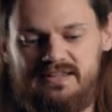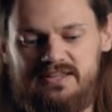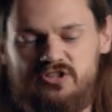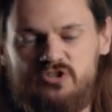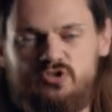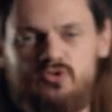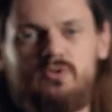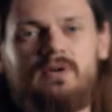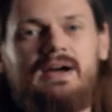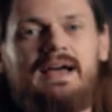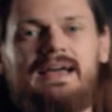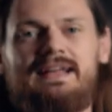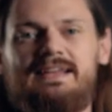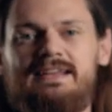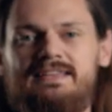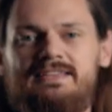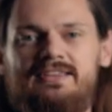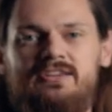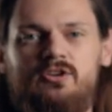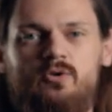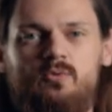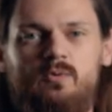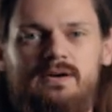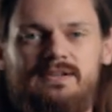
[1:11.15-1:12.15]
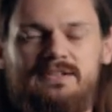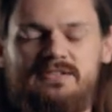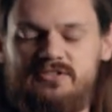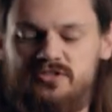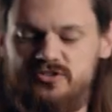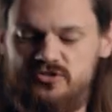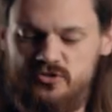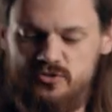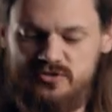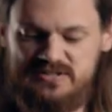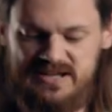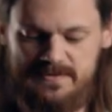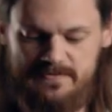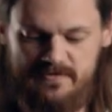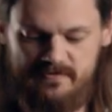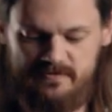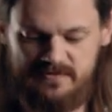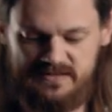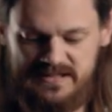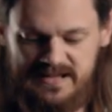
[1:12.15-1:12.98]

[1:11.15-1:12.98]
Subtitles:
can do anything you want it to do type of